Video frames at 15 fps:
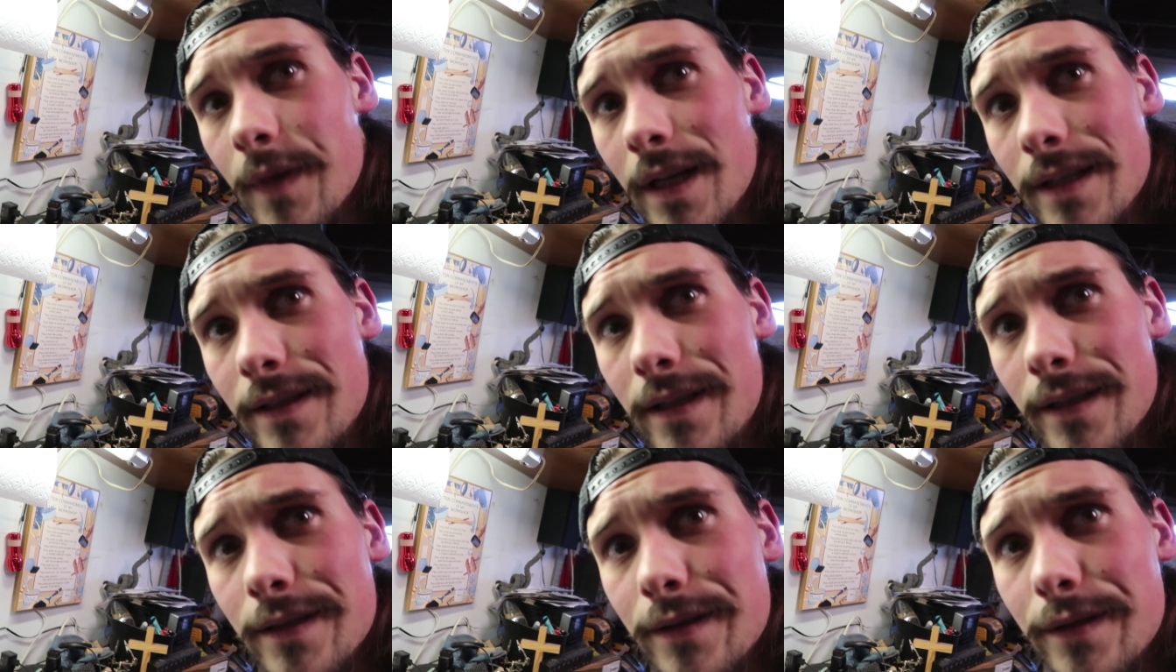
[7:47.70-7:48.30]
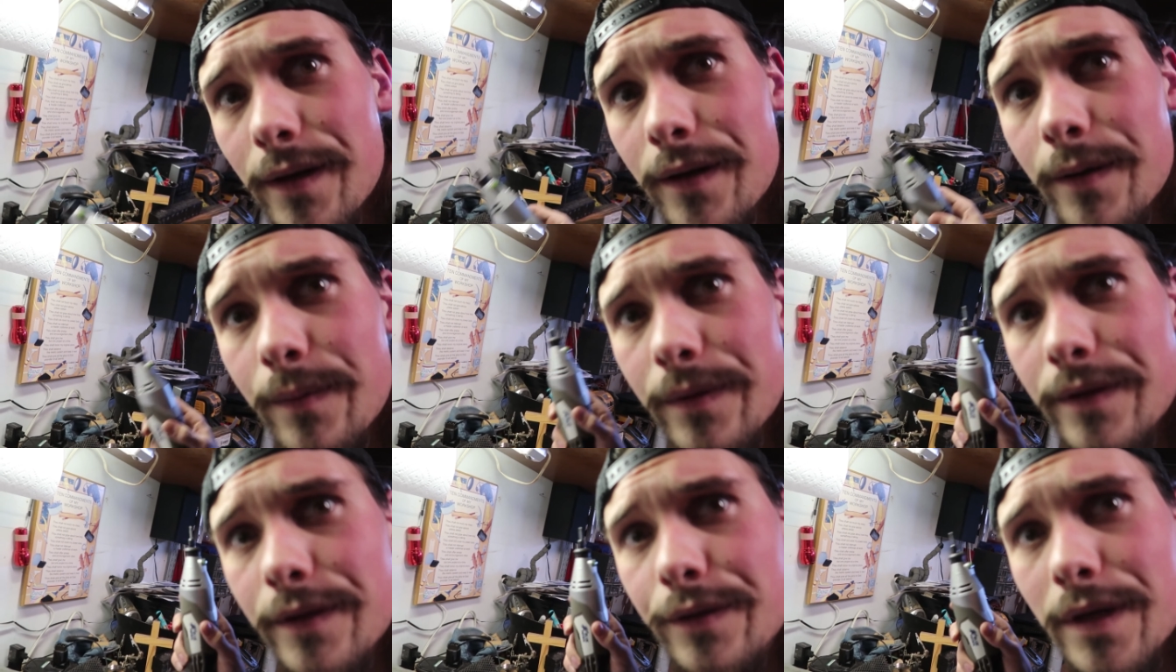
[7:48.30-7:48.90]
Let's get started
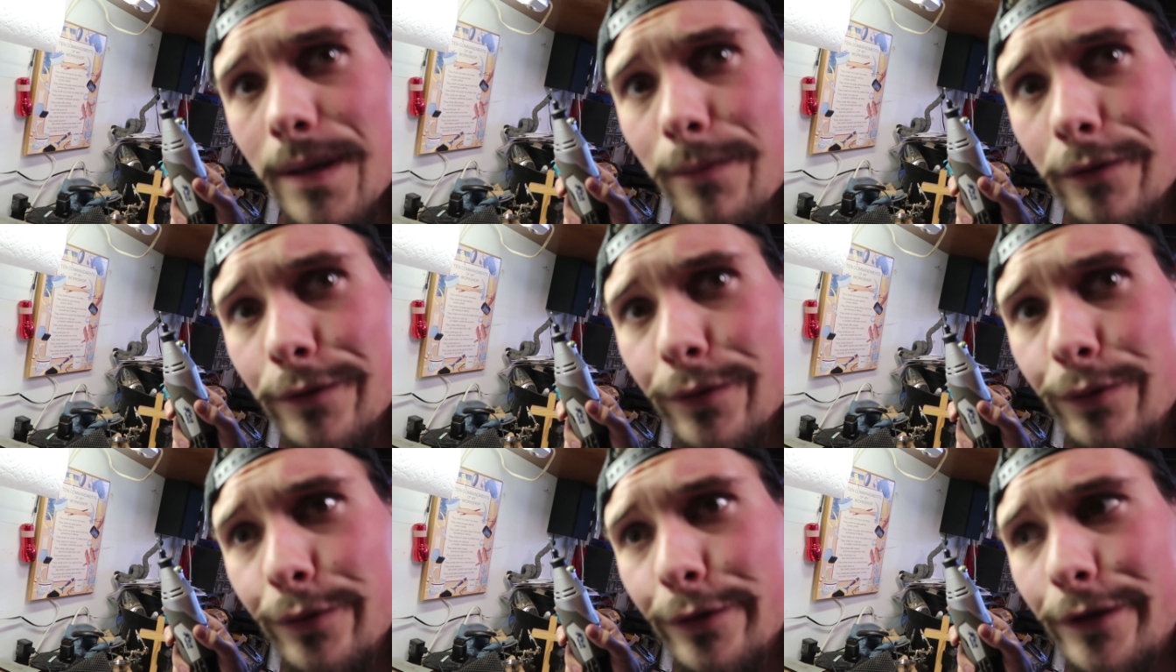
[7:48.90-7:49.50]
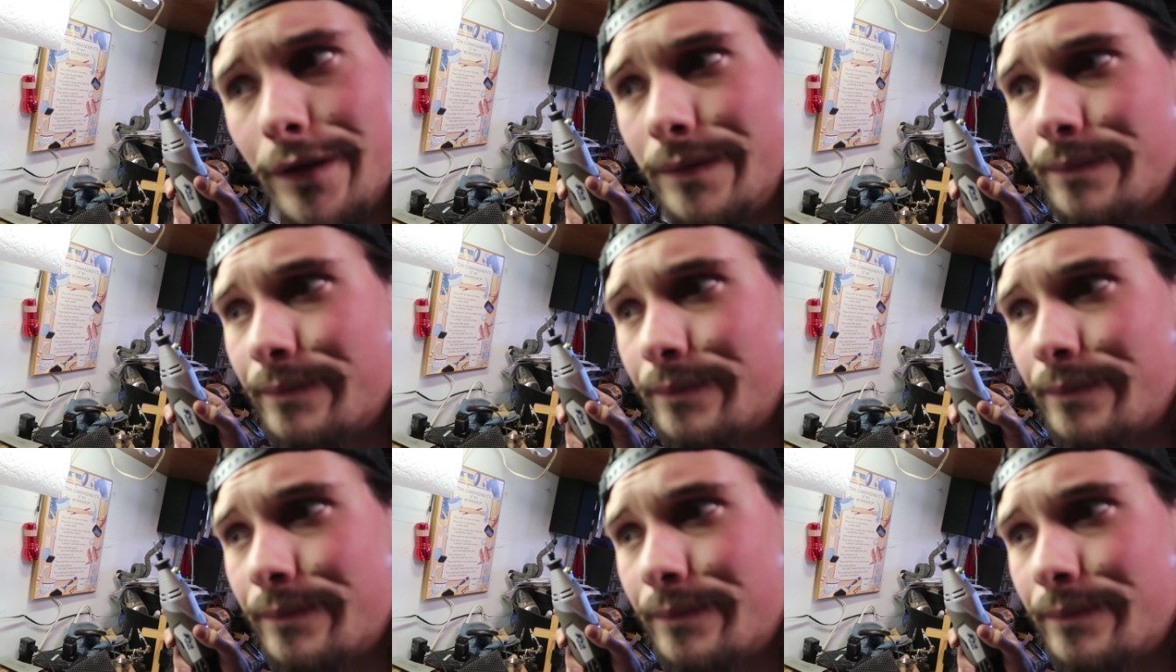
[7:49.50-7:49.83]
with the Dremel tool.